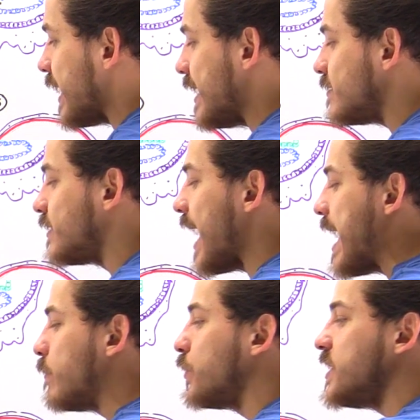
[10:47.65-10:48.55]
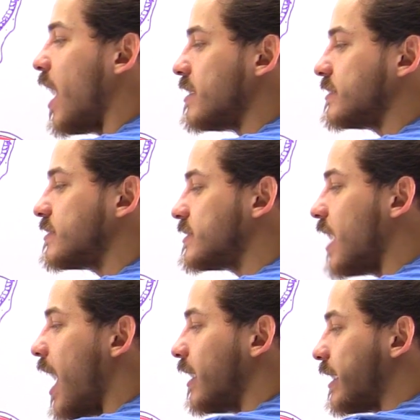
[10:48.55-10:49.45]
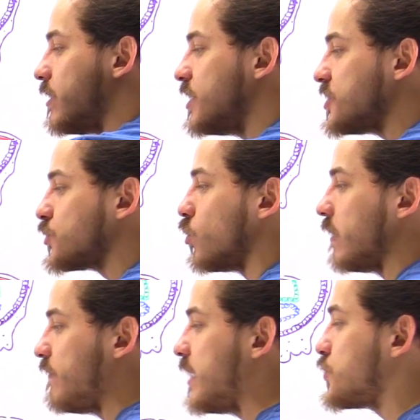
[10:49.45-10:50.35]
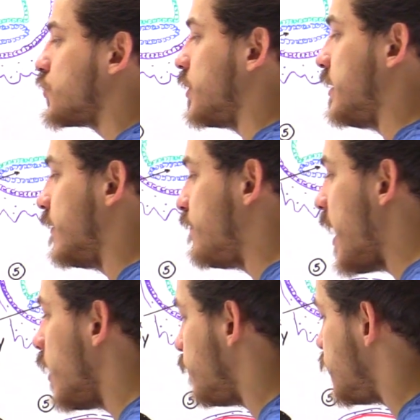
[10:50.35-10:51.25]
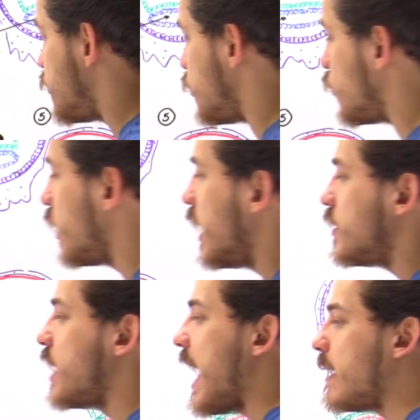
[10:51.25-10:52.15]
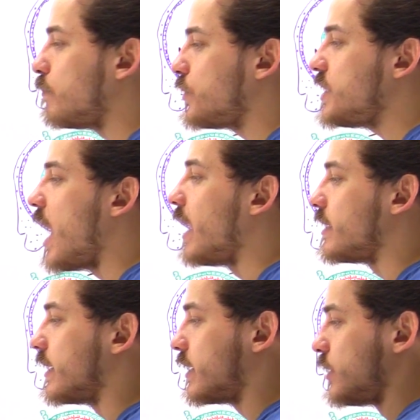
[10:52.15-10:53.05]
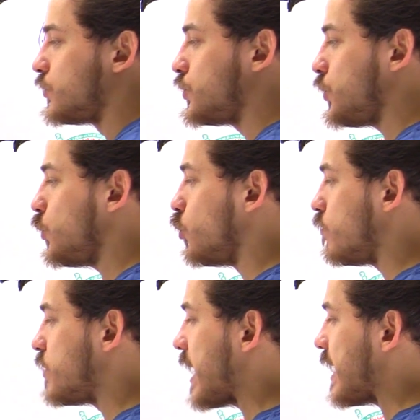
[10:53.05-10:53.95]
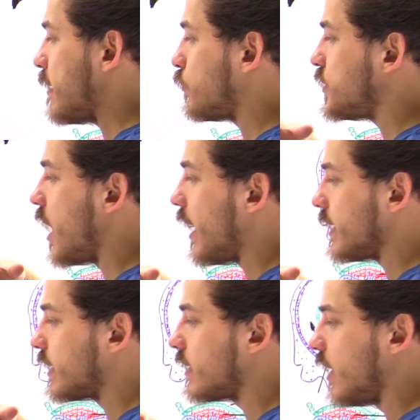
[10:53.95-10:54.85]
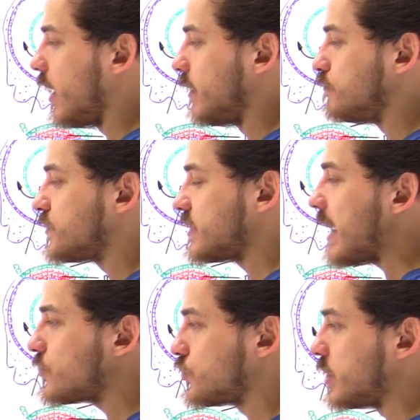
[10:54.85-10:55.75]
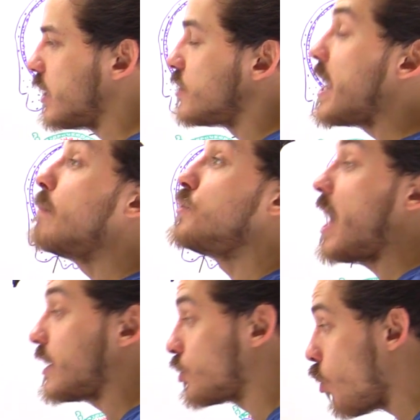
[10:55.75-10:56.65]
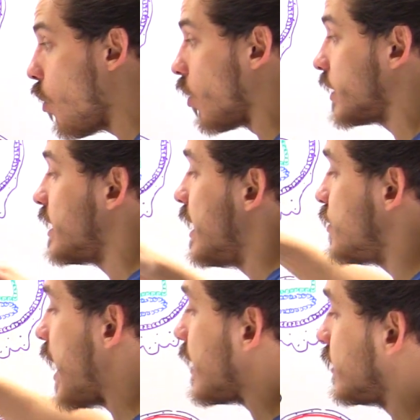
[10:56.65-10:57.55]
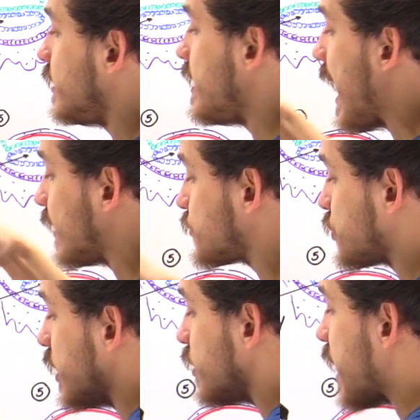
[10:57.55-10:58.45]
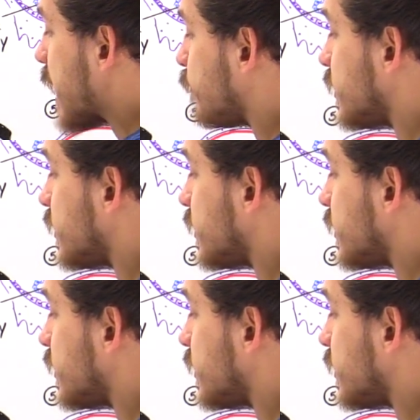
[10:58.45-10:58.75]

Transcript: is the embryonic stalk, and this will eventually develop into the embryonic tube, that embryonic um, section, the embryonic cord that connects that